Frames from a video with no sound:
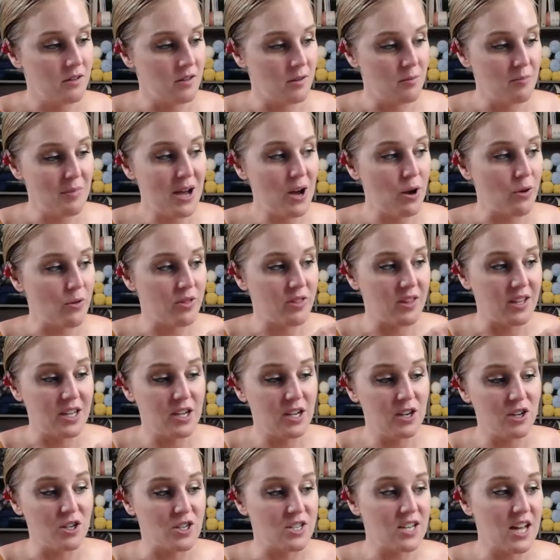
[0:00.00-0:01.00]
mouth, the
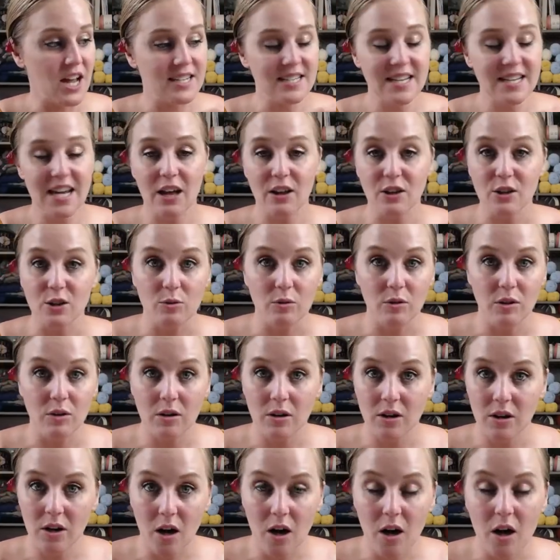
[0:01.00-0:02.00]
ears, I tell you
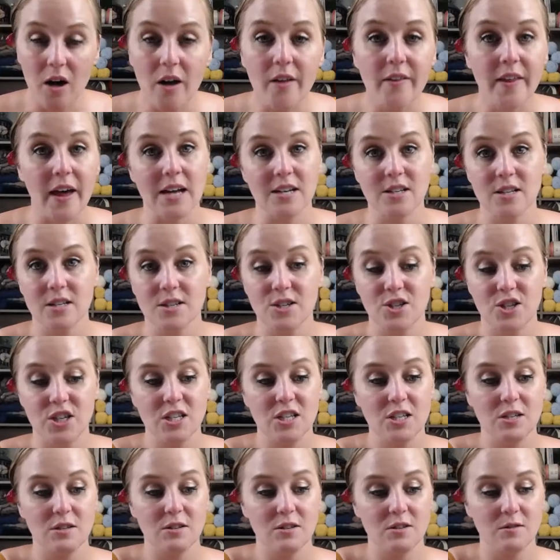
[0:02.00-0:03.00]
all that.
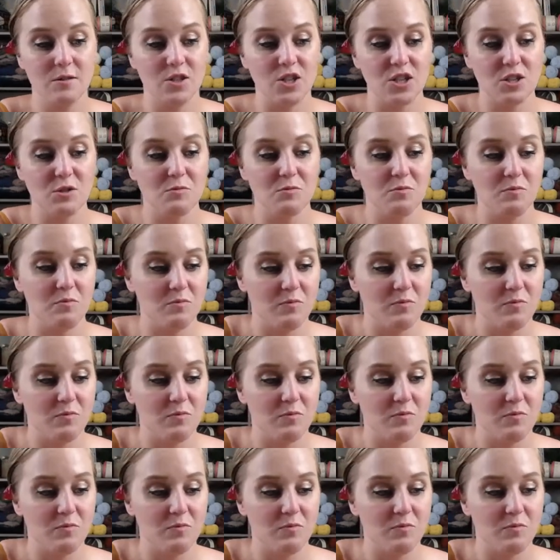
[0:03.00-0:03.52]
Just, just